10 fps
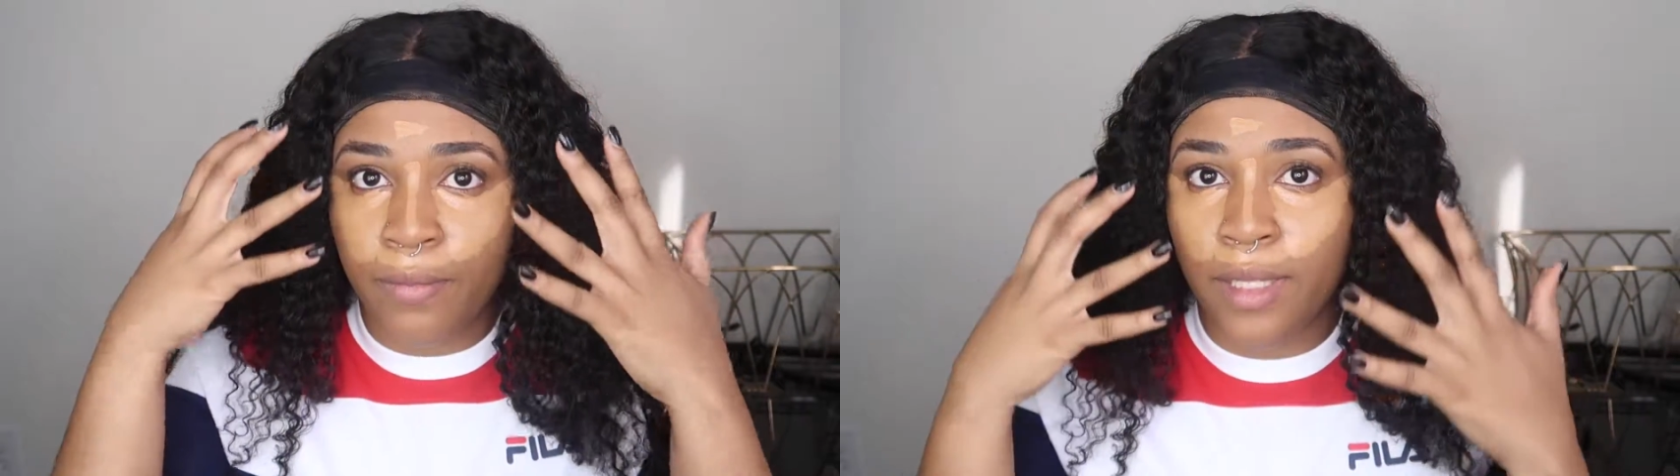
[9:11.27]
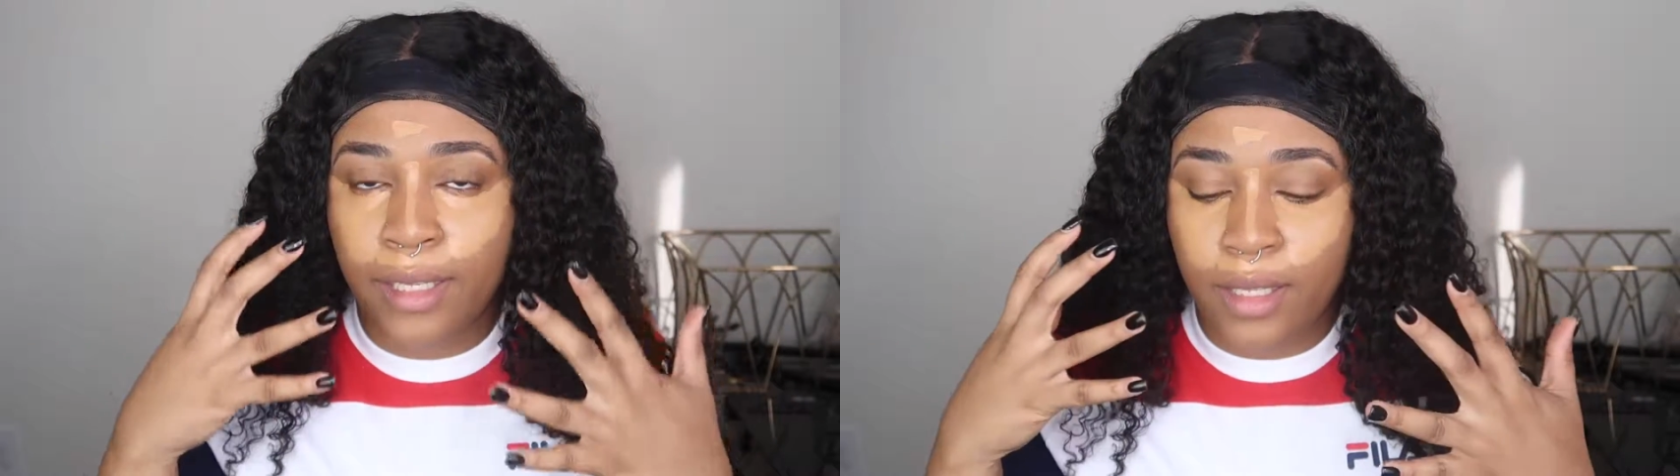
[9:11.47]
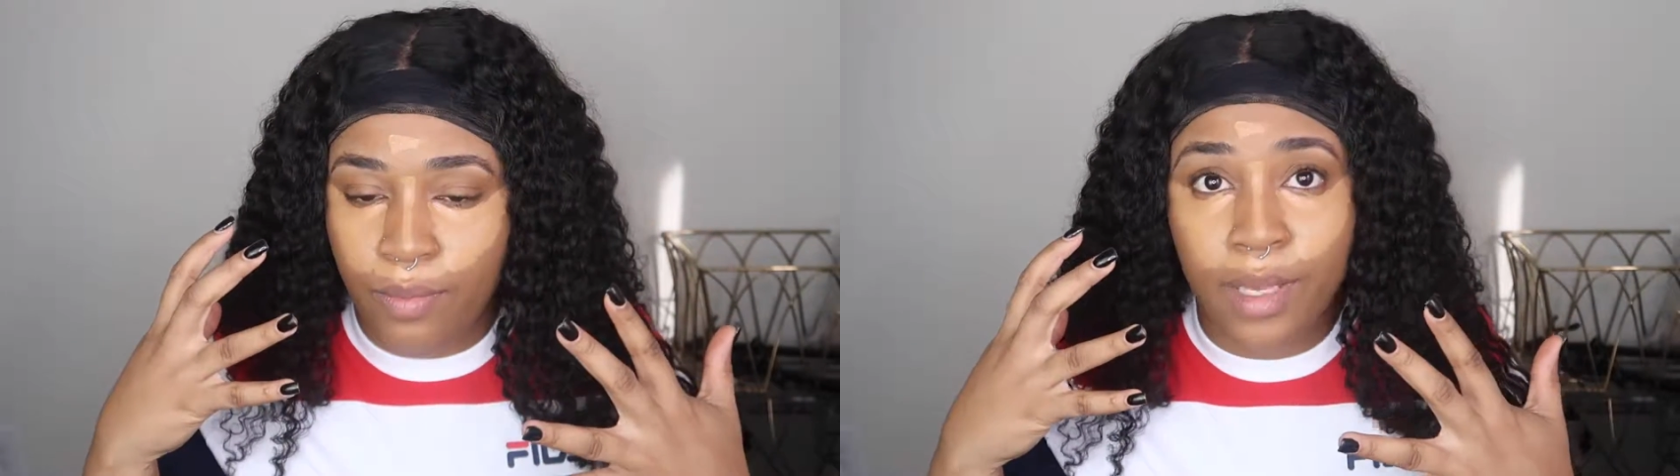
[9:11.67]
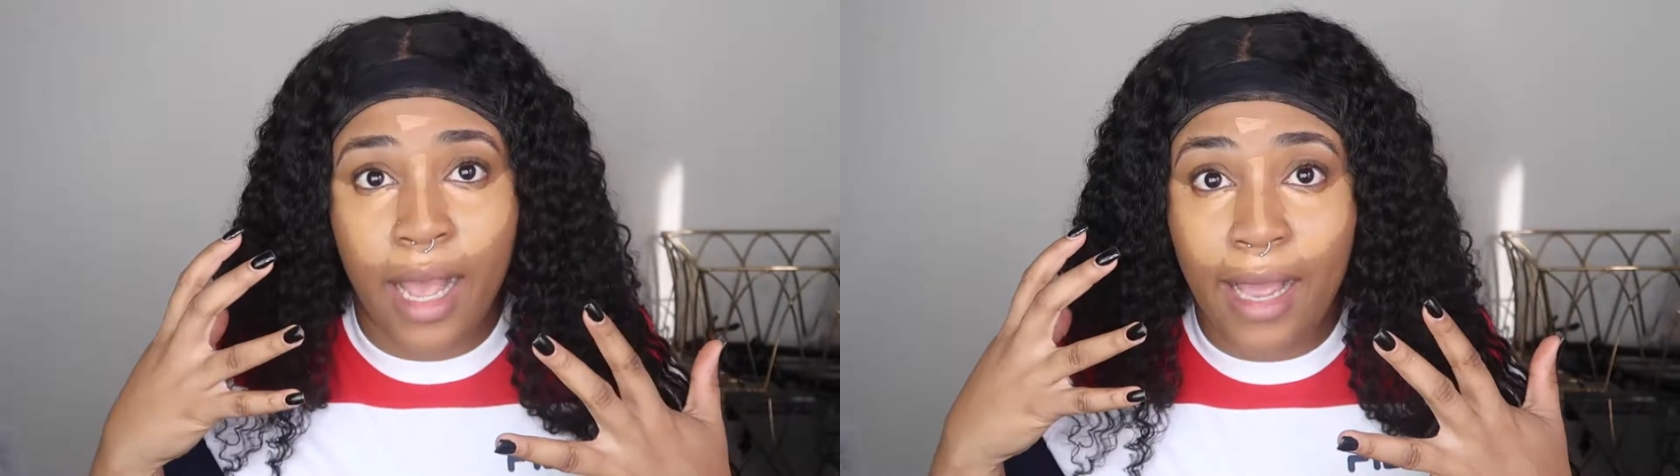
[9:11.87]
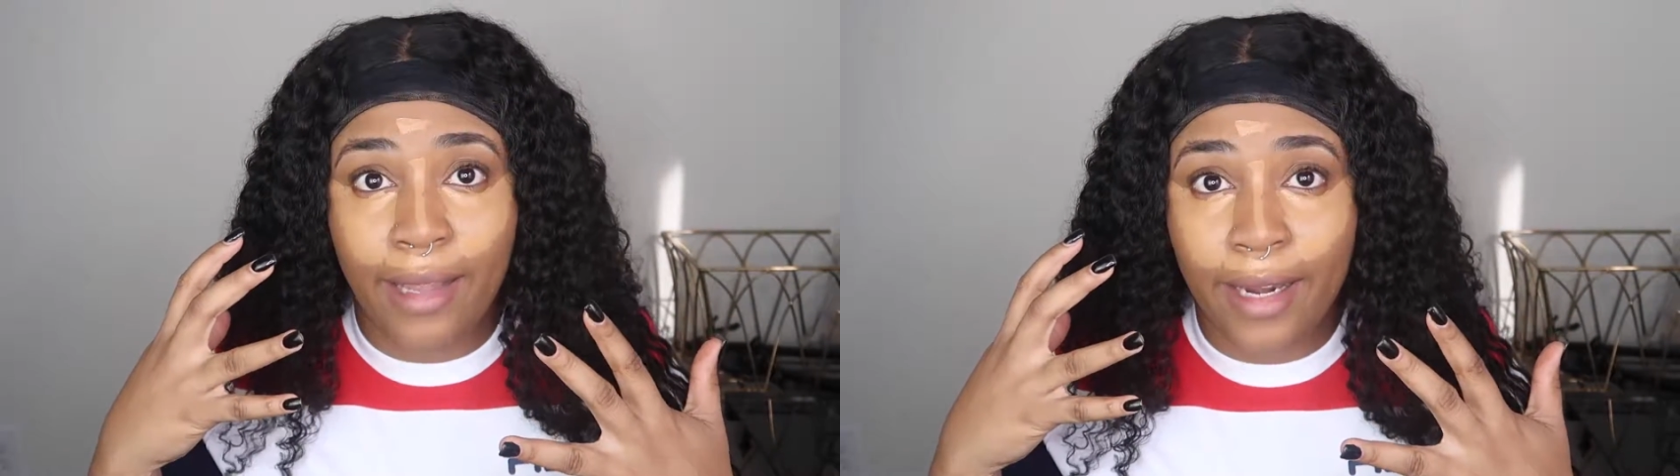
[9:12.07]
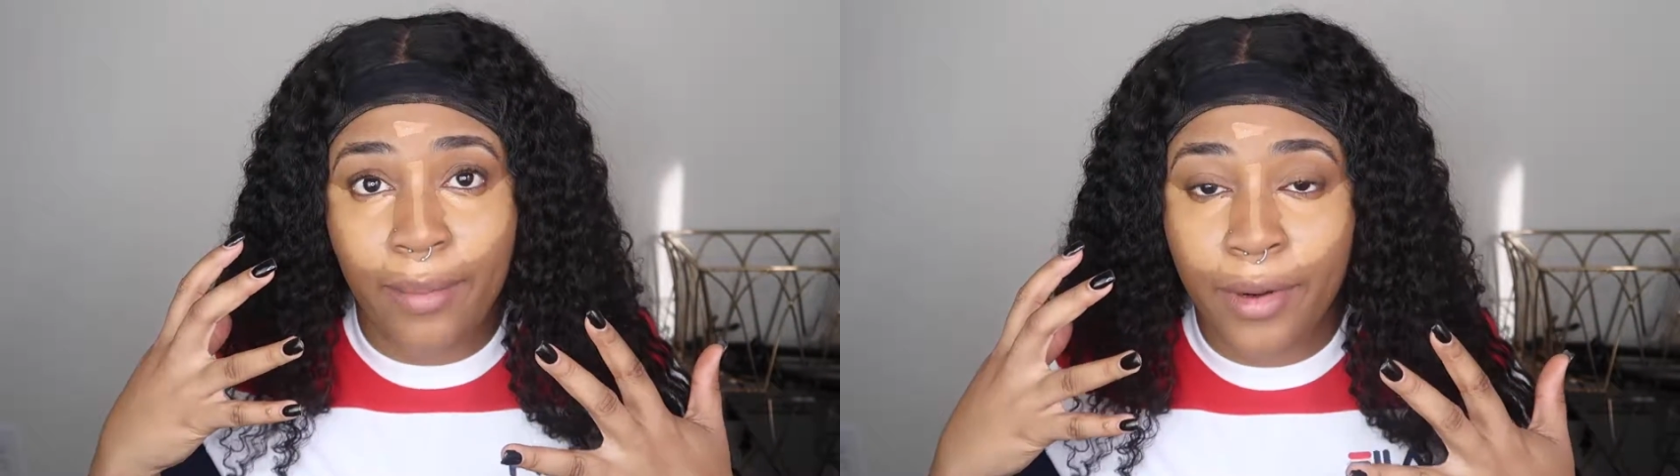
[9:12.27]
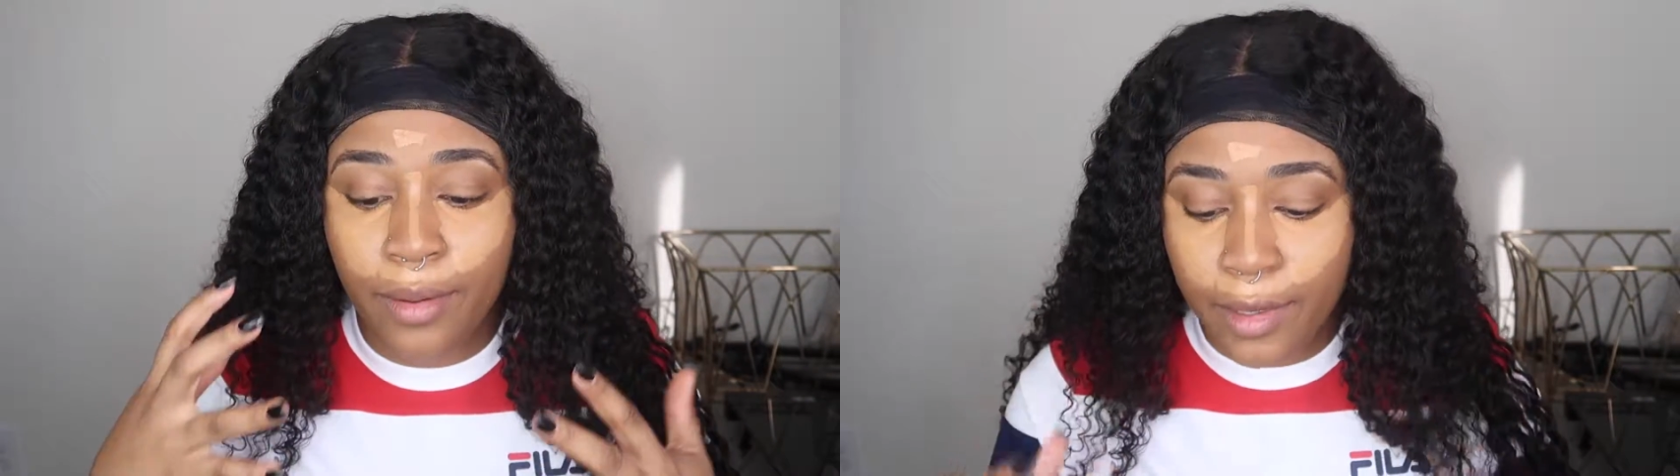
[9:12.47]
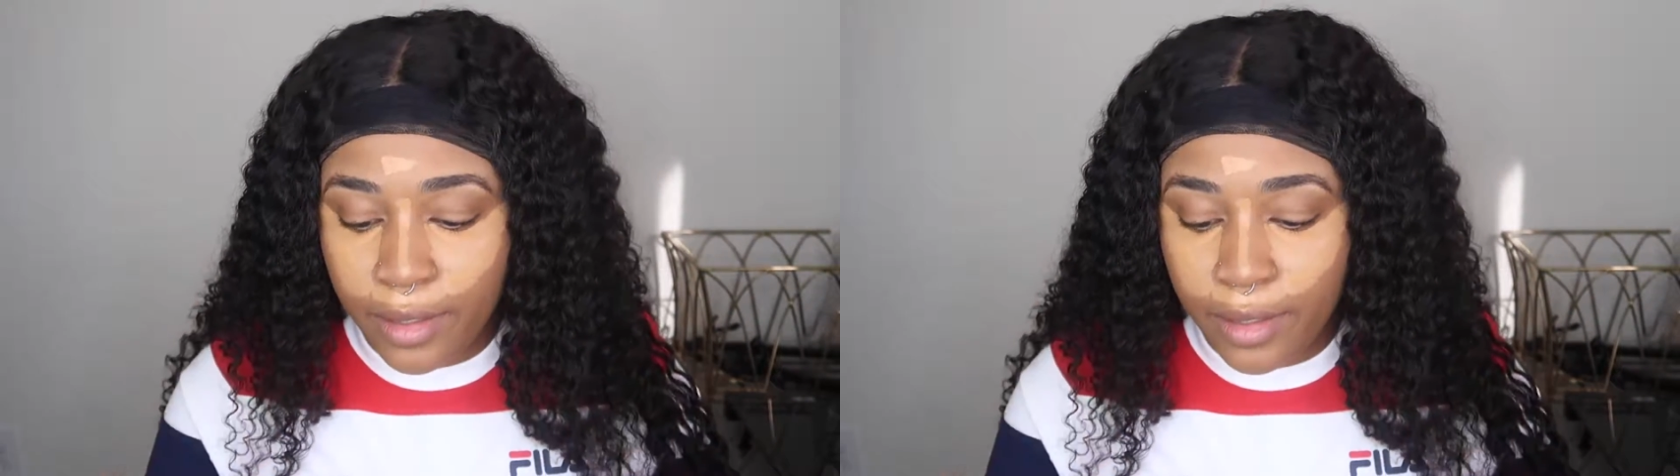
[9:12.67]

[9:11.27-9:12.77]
this to be highlighted pretty